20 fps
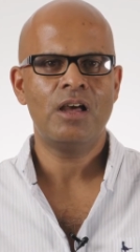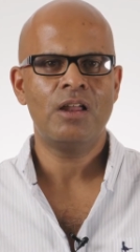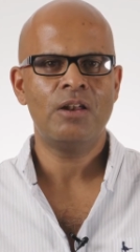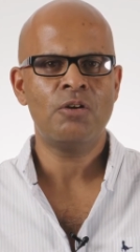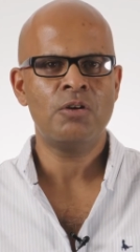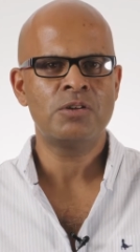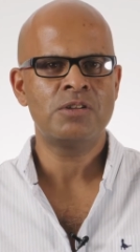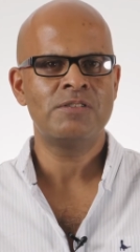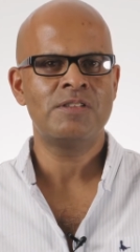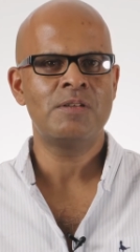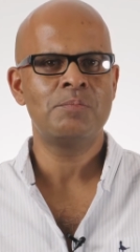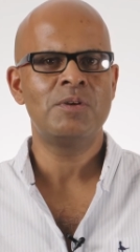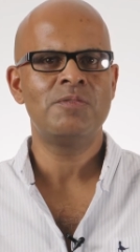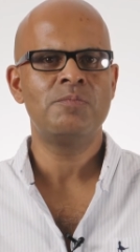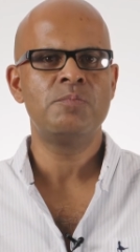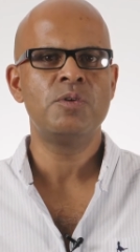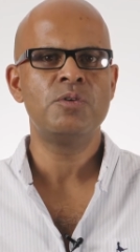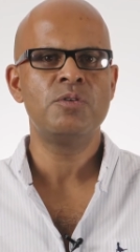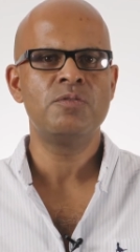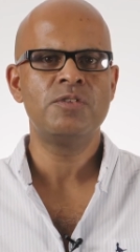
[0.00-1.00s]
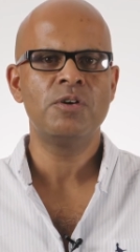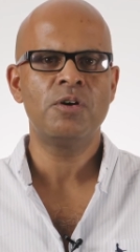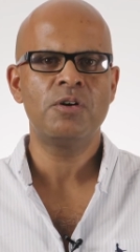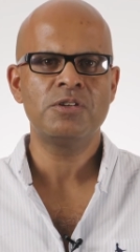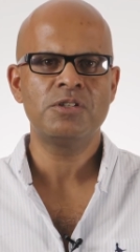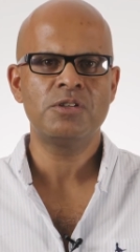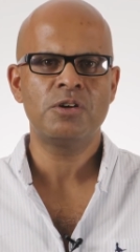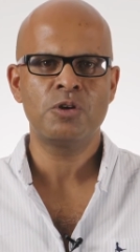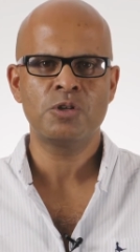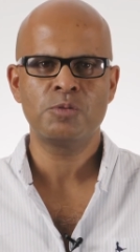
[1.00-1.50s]
A lot of them have moved on
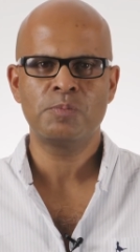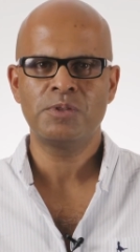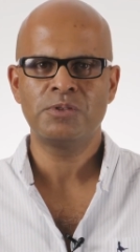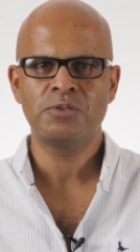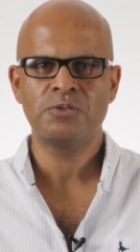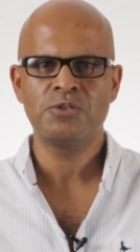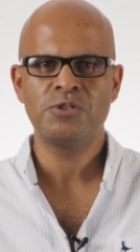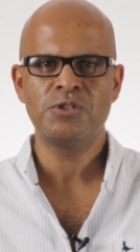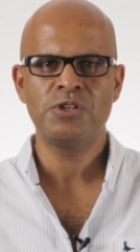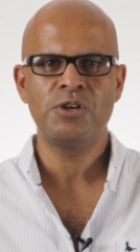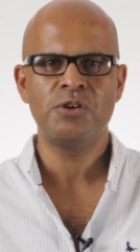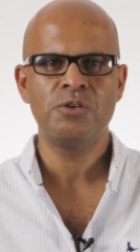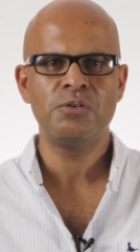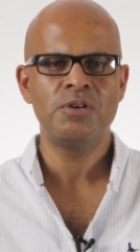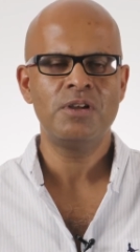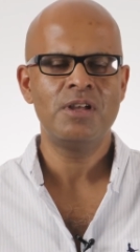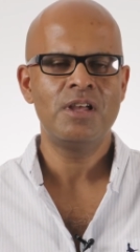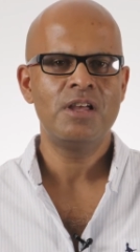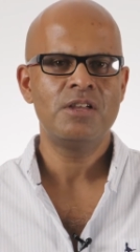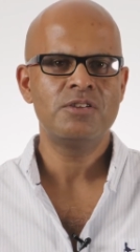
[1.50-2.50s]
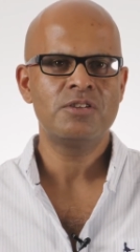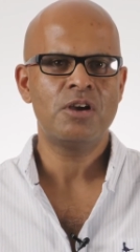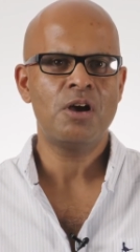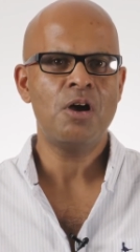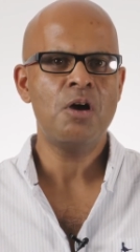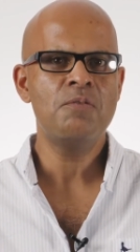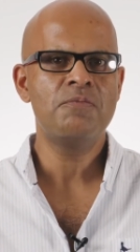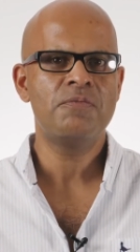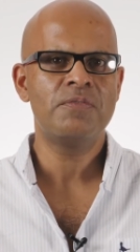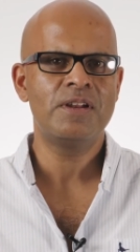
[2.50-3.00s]
to hospitals new, so
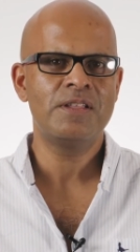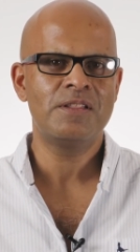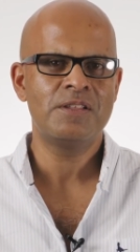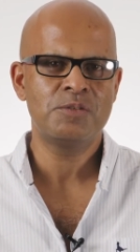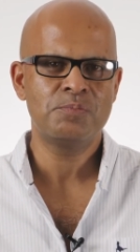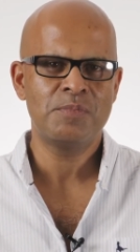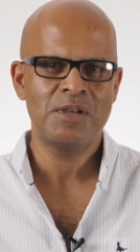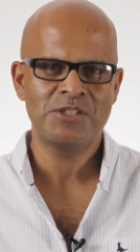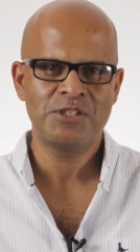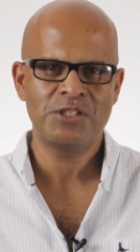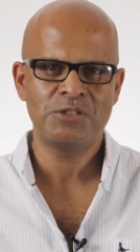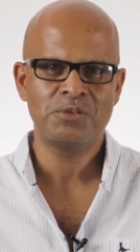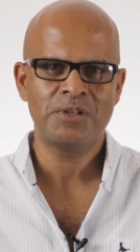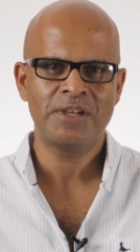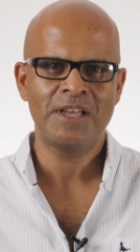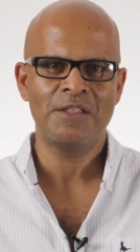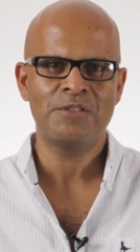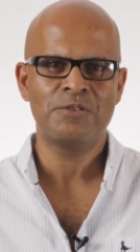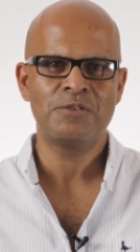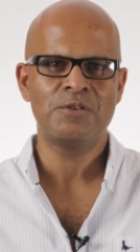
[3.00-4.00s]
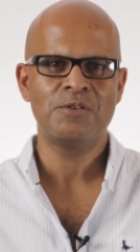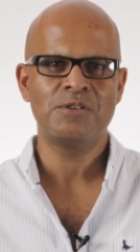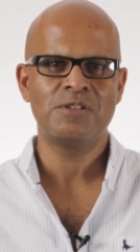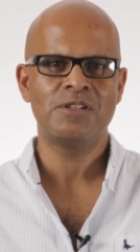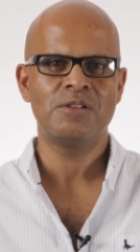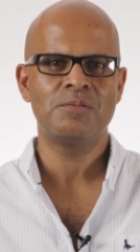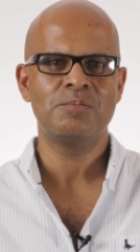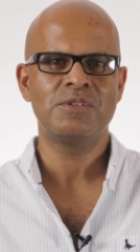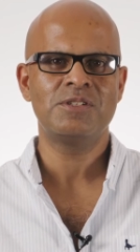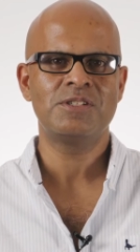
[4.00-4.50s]
hopefully this message will get through to
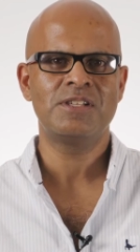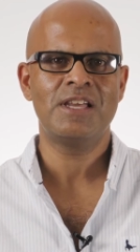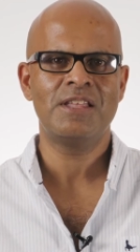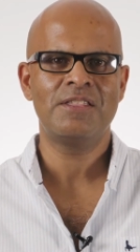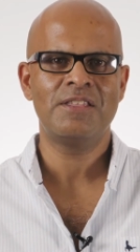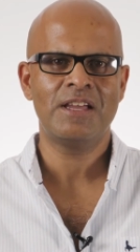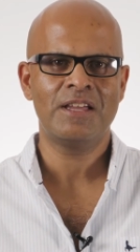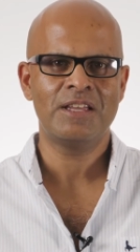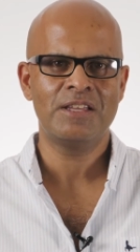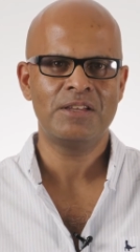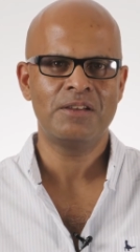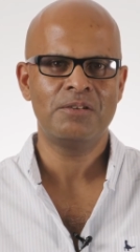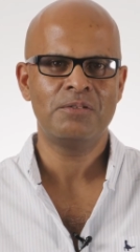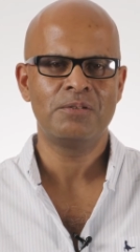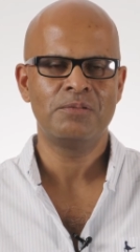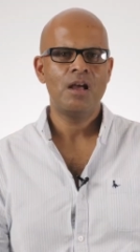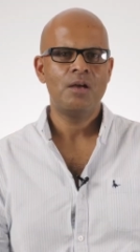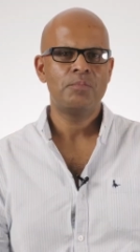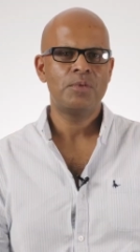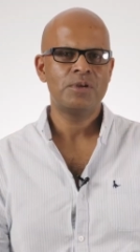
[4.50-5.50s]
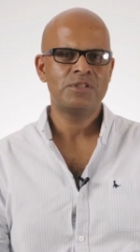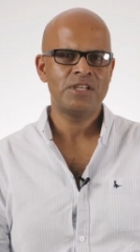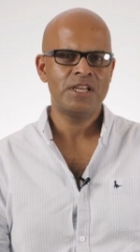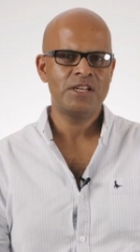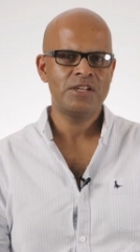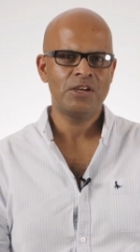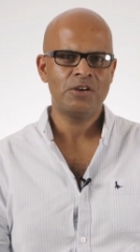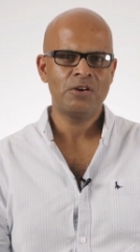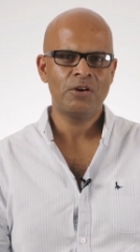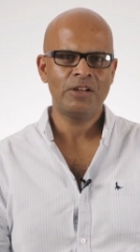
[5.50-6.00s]
them to say thank you. My
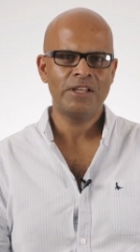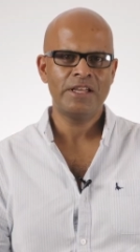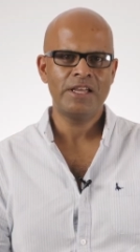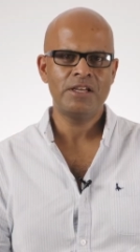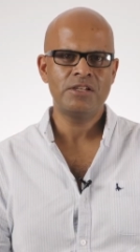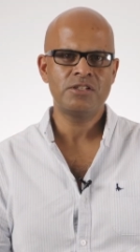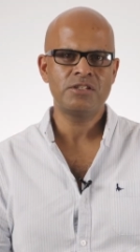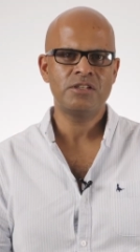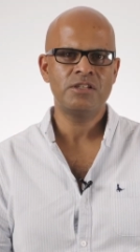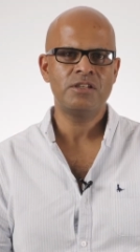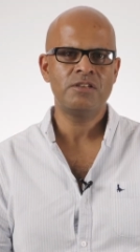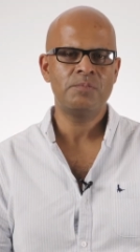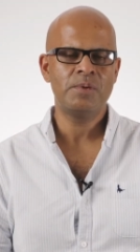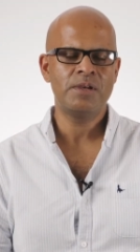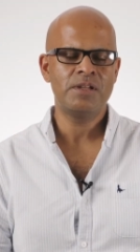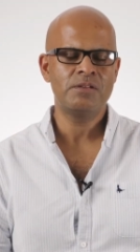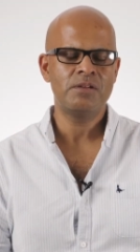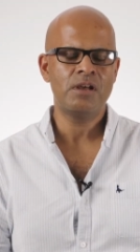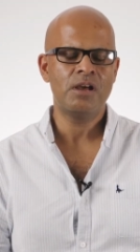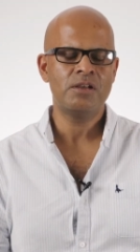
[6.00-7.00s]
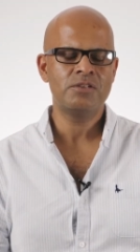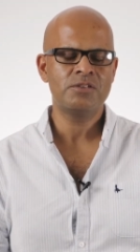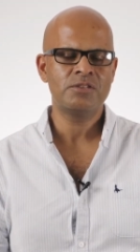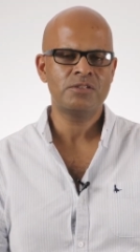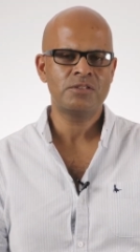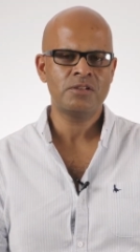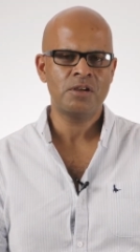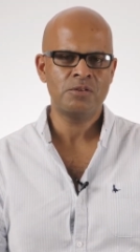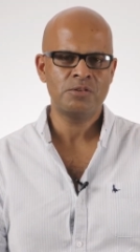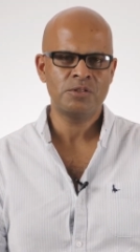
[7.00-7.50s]
senior colleagues, you've been
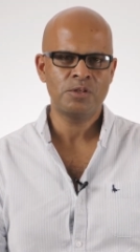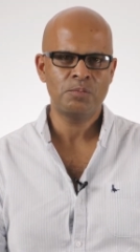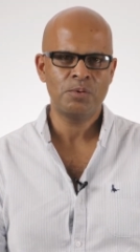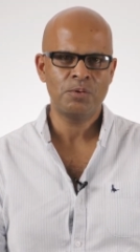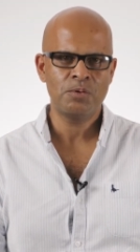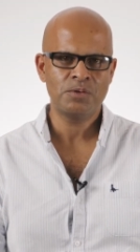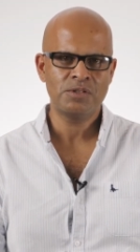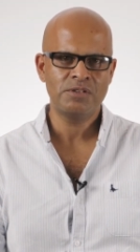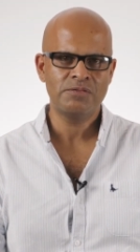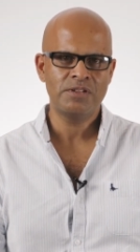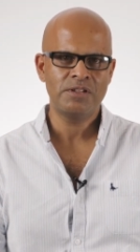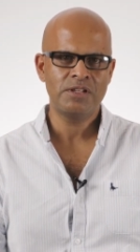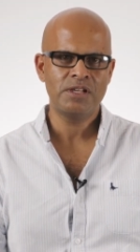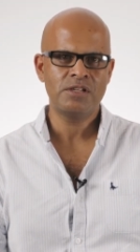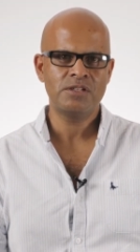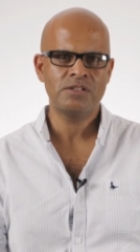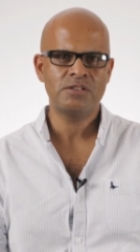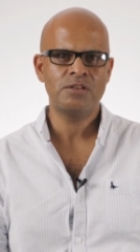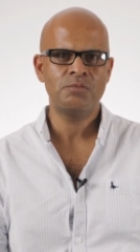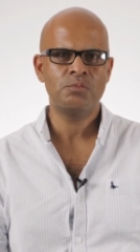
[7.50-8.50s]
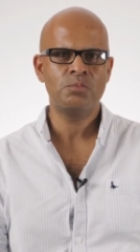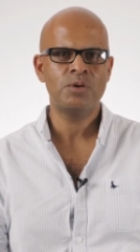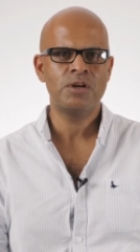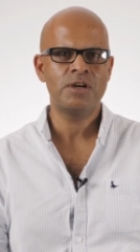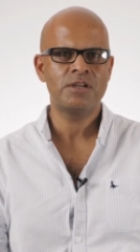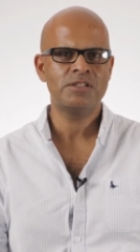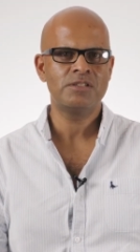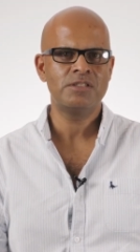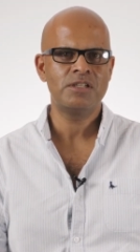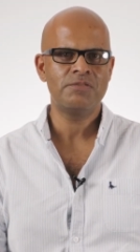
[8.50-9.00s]
so supportive in this,
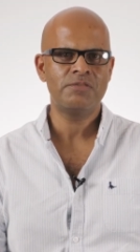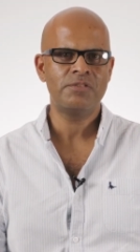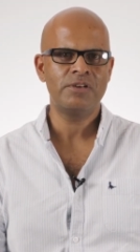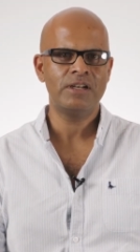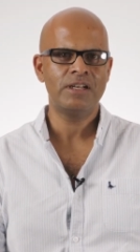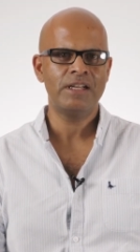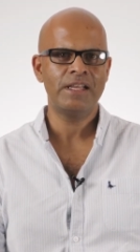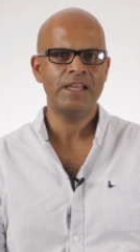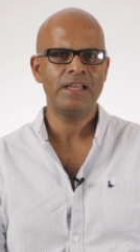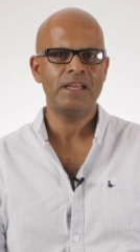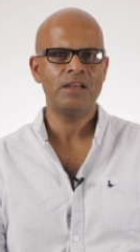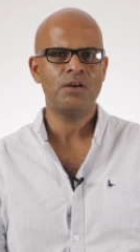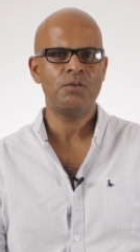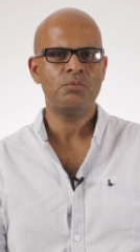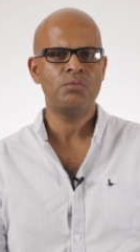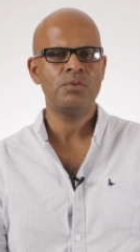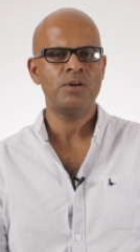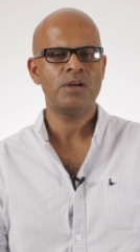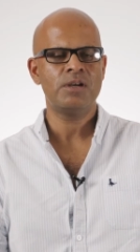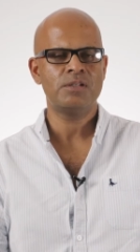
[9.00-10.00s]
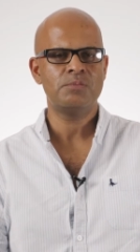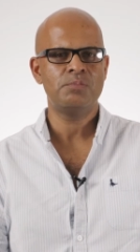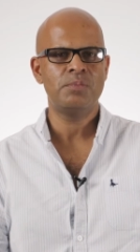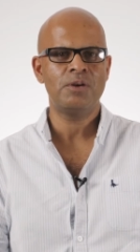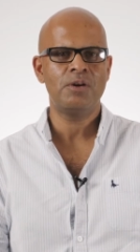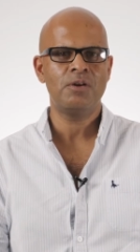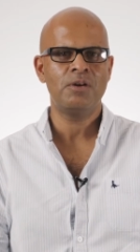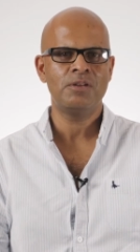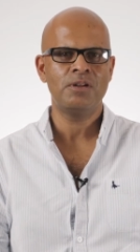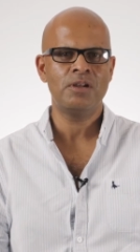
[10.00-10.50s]
worked differently, worked
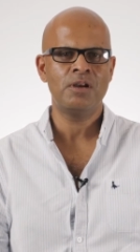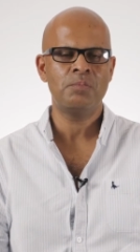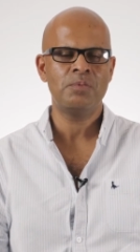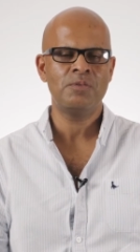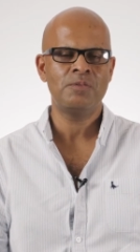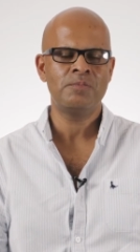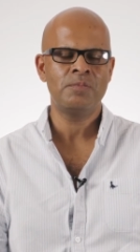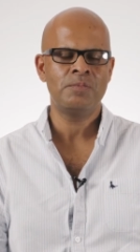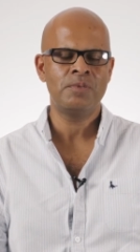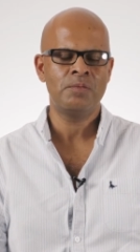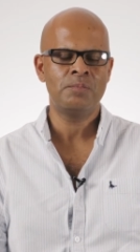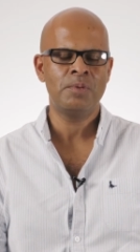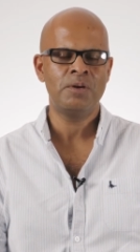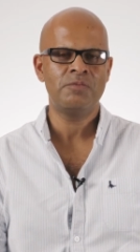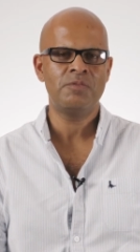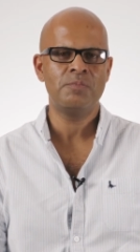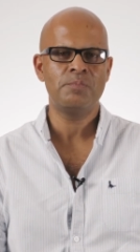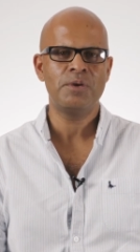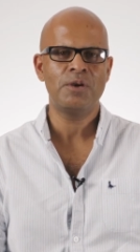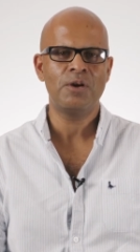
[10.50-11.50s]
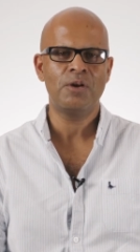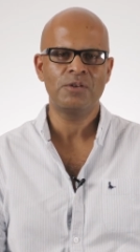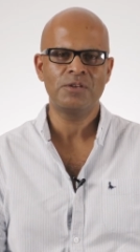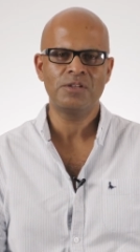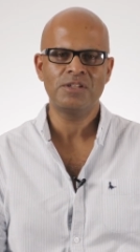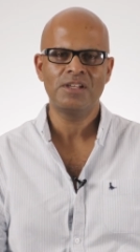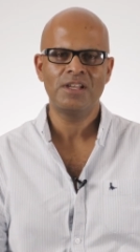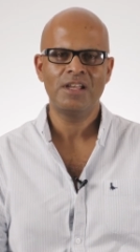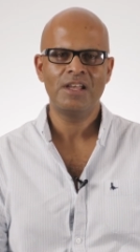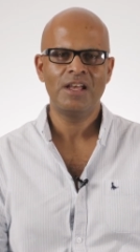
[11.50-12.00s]
beyond, up and above and
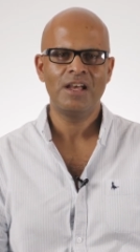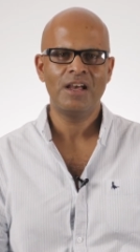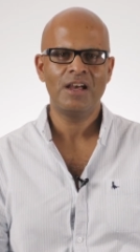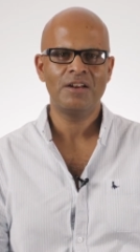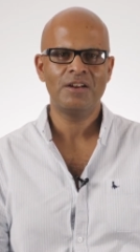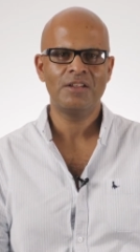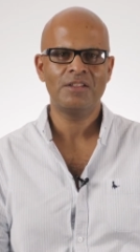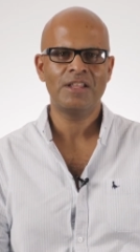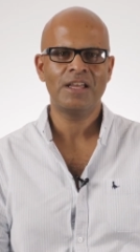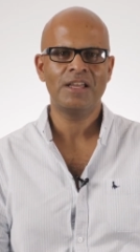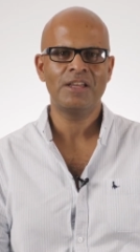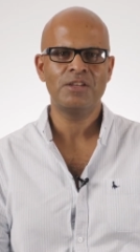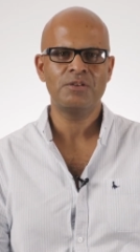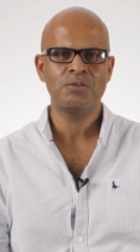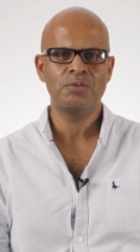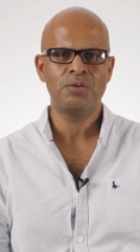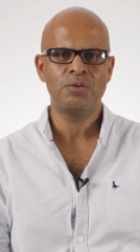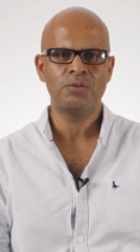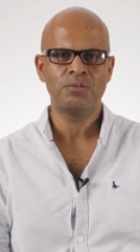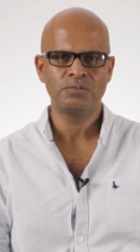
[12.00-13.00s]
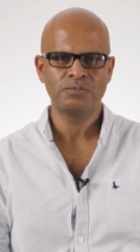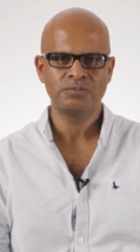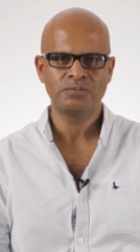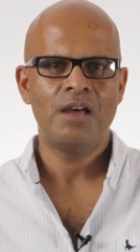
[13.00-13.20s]
beyond, and I thank you all.